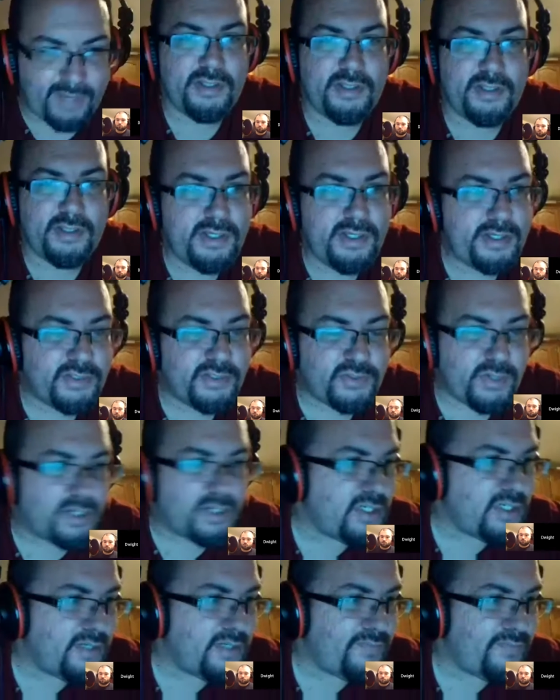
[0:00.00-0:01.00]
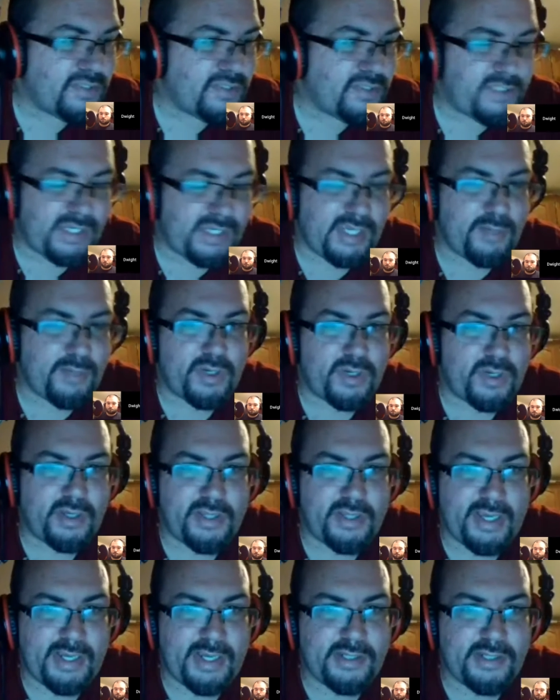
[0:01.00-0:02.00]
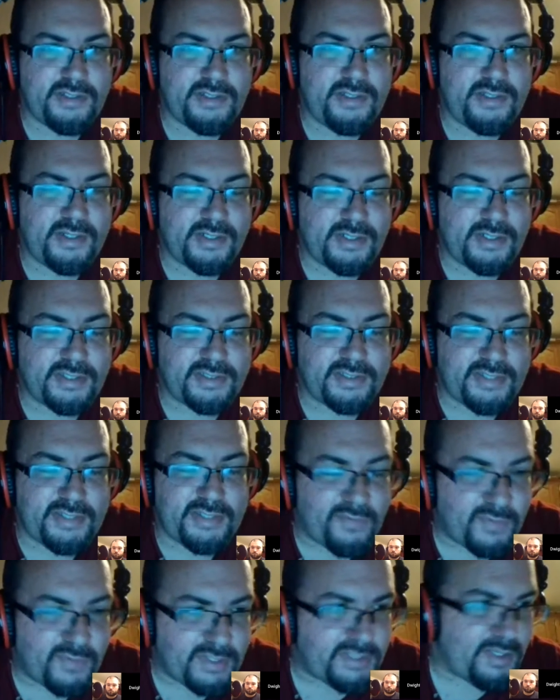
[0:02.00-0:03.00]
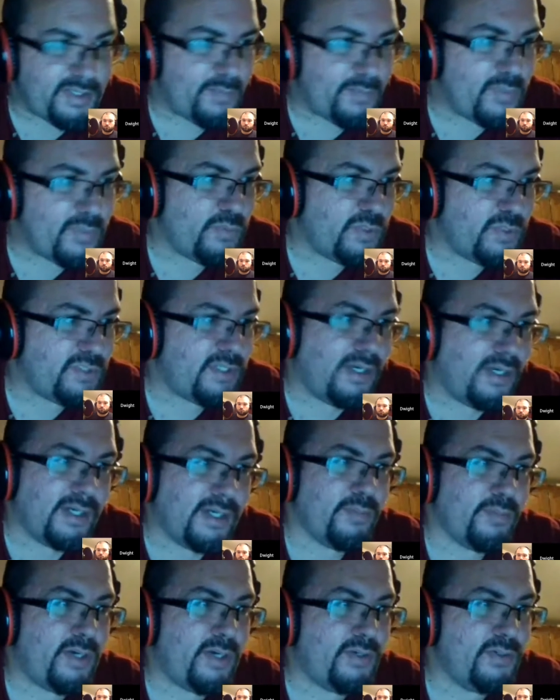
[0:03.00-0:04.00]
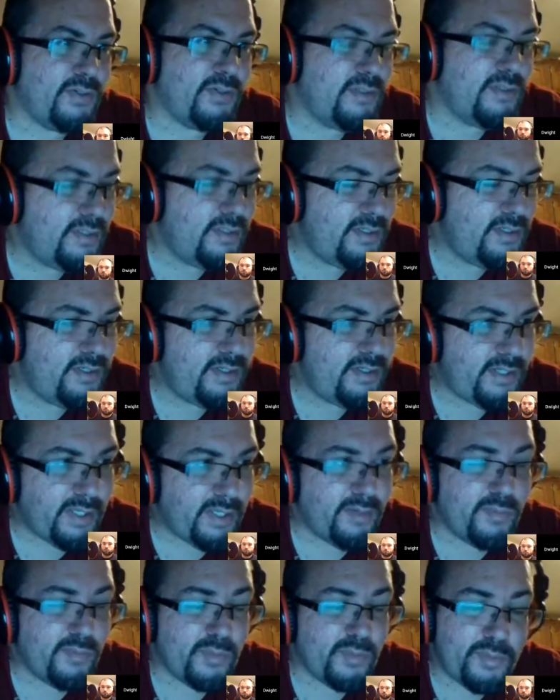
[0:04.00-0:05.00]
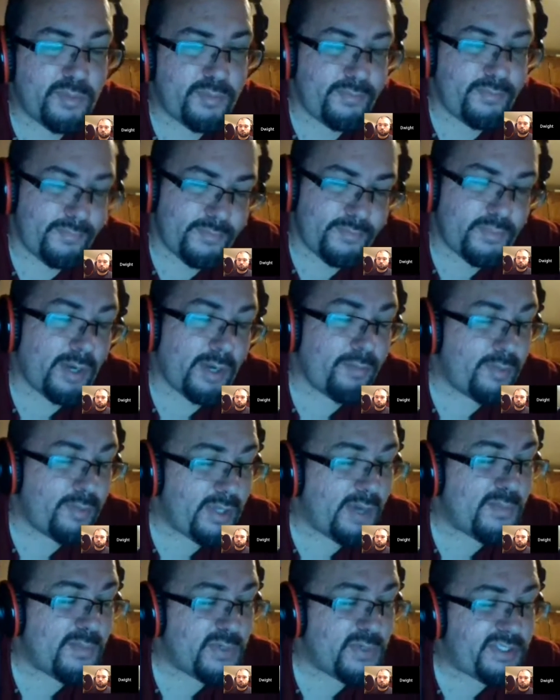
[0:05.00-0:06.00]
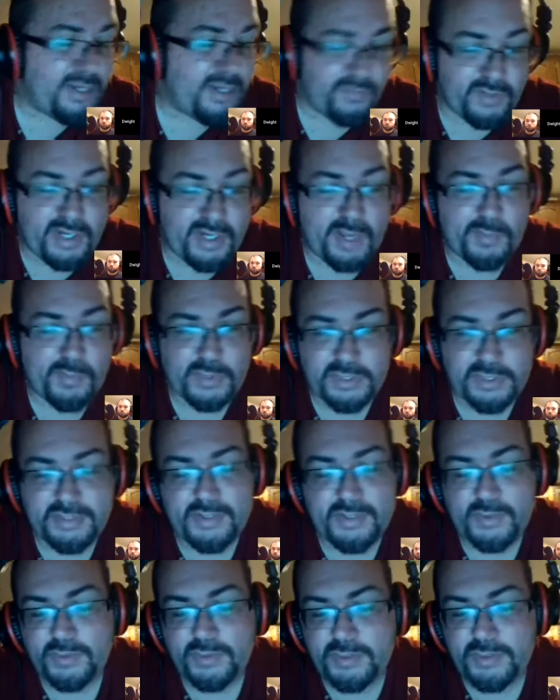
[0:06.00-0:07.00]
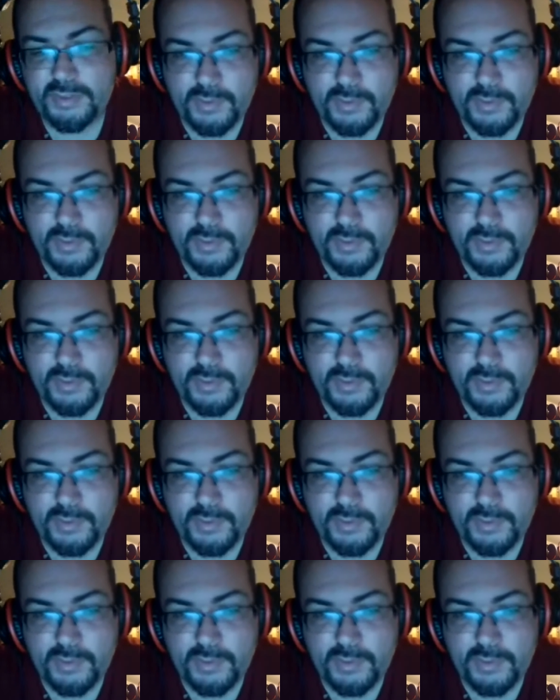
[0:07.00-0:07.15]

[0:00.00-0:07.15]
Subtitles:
construction of your team, and all that. And it's definitely something we'll talk about in probably almost every episode. So,